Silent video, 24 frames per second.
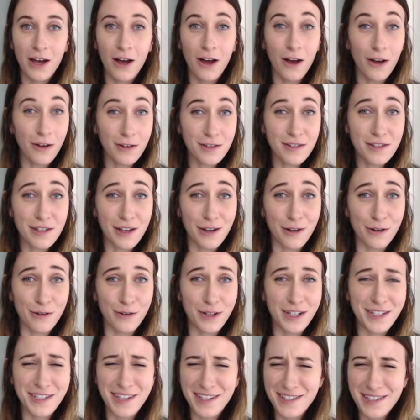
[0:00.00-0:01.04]
Also,
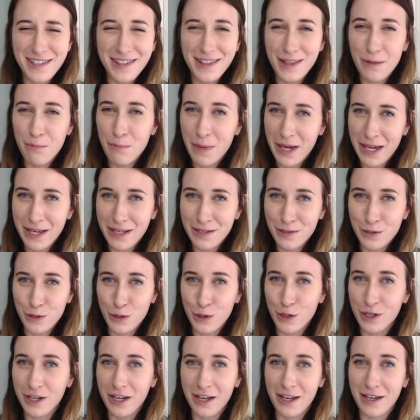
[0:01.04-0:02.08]
doesn't the maze
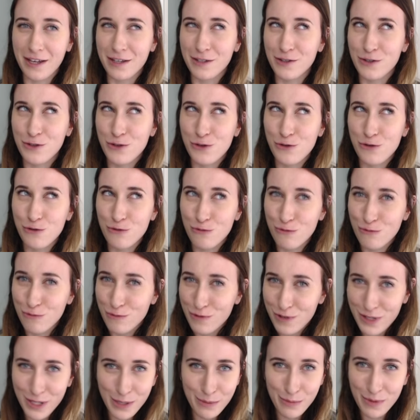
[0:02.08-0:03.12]
look
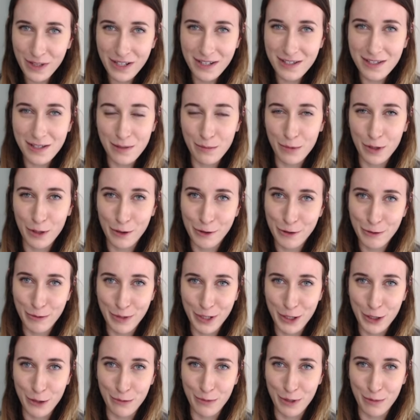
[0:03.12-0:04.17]
extremely similar to
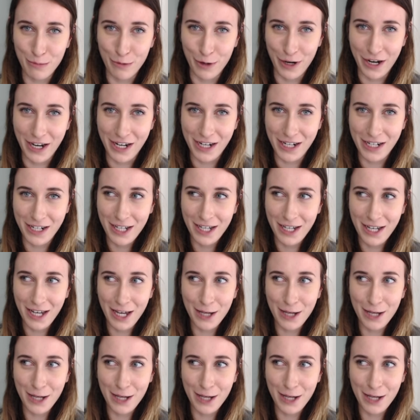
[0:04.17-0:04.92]
a human brain?